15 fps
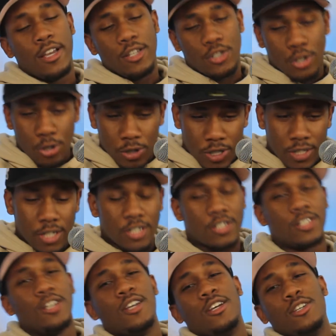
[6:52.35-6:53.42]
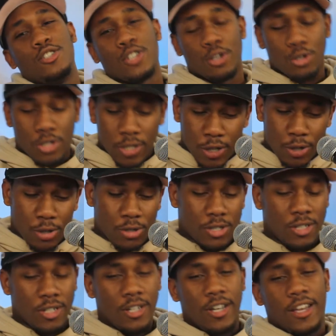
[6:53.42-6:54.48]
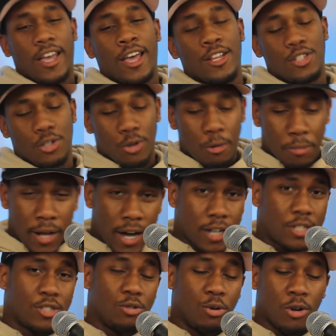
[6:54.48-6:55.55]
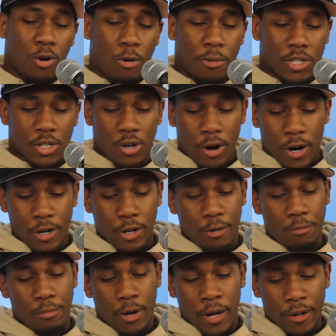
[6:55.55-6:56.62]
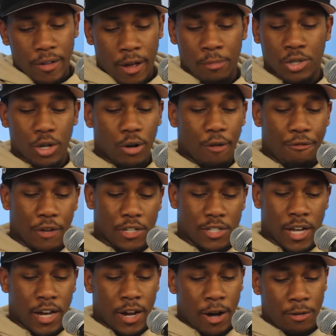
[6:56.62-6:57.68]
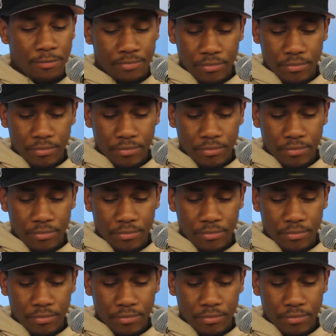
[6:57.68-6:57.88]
0 assists, 0 steals, and 0 blocks, doing a whole bunch of cardio. But I'm sure he'll fix that out.